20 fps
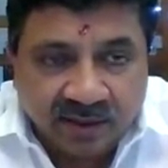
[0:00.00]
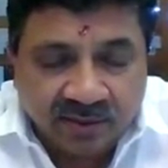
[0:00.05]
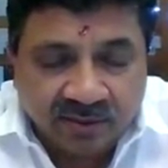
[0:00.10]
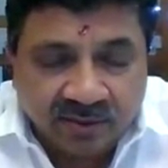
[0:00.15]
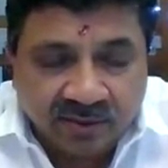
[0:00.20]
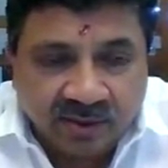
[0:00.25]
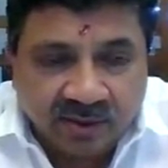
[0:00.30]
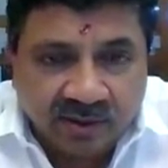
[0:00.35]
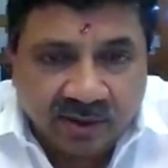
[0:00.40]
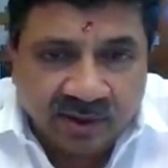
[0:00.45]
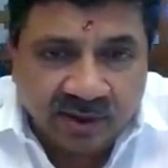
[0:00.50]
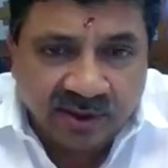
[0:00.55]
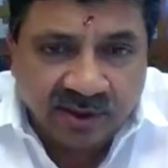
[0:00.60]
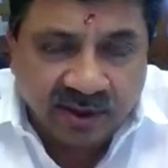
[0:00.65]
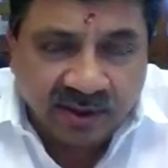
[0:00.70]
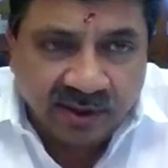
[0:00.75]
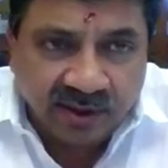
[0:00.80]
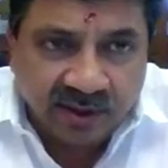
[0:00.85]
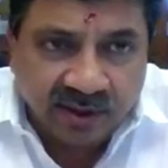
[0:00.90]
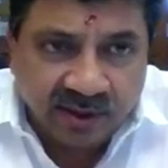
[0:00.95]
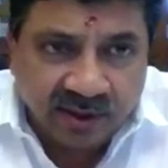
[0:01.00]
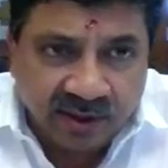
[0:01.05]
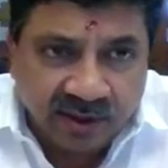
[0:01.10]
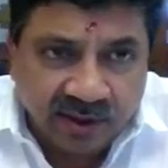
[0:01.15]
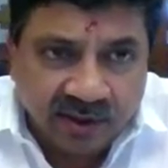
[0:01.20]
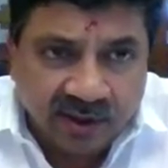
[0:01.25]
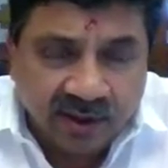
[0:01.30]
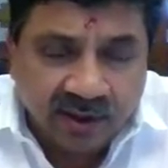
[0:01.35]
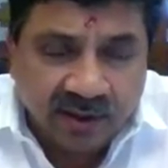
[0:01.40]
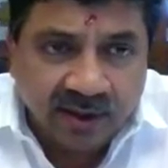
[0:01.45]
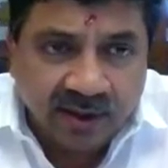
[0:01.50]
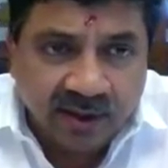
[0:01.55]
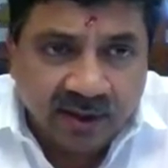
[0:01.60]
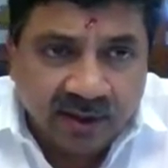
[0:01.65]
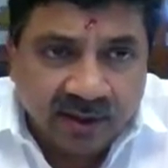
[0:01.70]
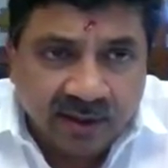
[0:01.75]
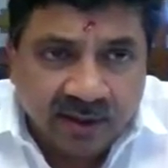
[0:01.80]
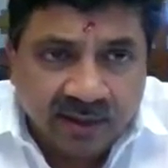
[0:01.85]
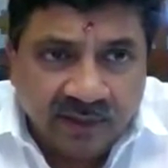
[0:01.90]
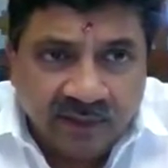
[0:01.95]
authoritarian
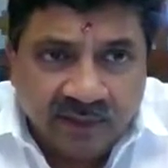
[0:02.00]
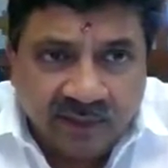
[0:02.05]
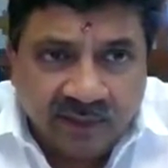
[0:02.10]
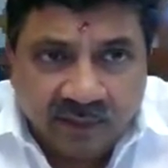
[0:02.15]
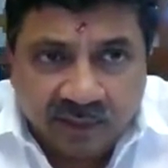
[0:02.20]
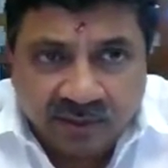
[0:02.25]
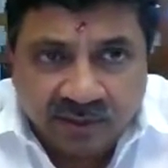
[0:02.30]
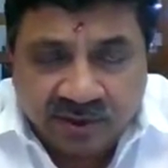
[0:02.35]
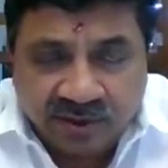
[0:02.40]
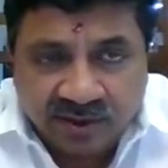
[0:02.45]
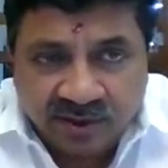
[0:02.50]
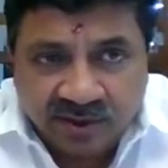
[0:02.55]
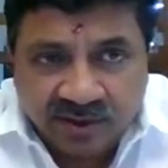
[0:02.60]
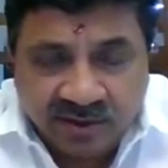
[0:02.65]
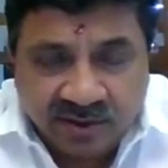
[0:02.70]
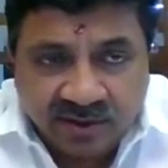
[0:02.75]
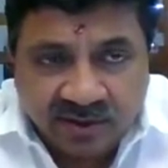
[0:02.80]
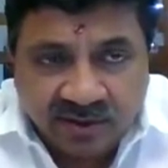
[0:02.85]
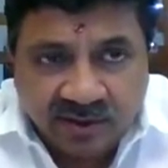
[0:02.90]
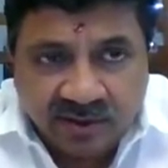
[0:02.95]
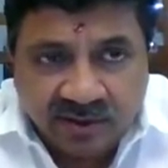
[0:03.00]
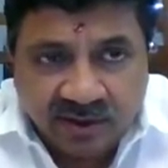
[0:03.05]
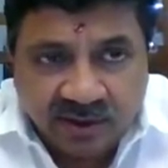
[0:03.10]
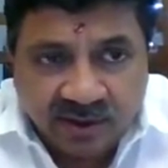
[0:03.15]
forces